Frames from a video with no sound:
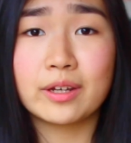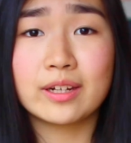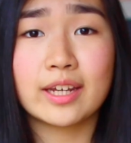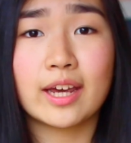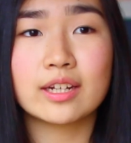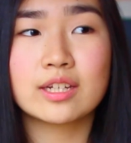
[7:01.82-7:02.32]

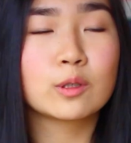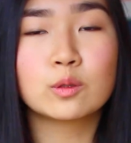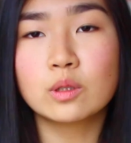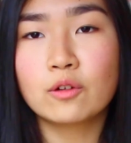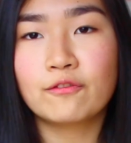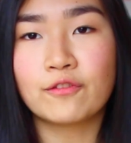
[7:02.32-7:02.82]
can get
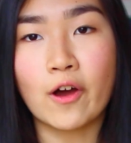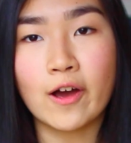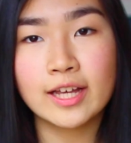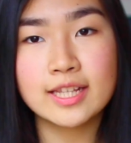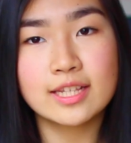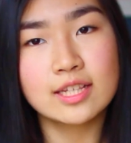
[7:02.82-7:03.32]
cool
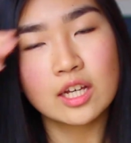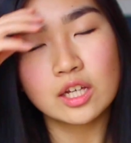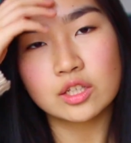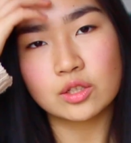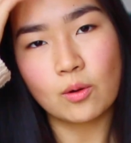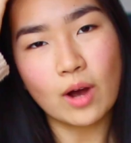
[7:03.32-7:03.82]
fonts.
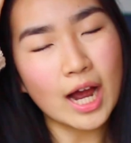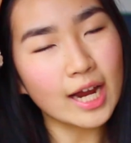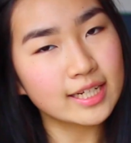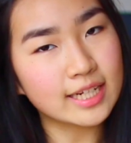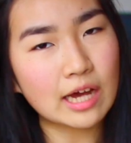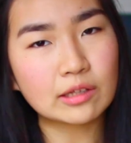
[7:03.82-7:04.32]
So
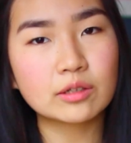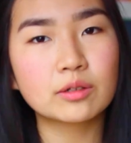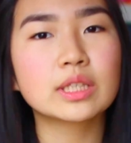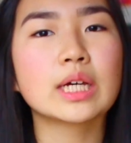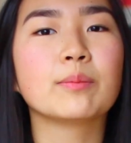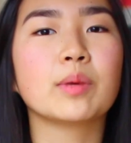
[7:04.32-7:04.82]
I
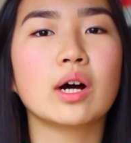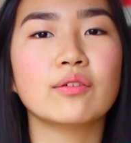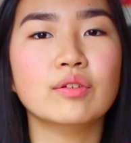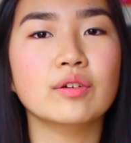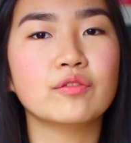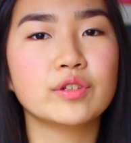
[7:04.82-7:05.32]
download them
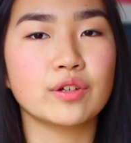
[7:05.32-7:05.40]
off of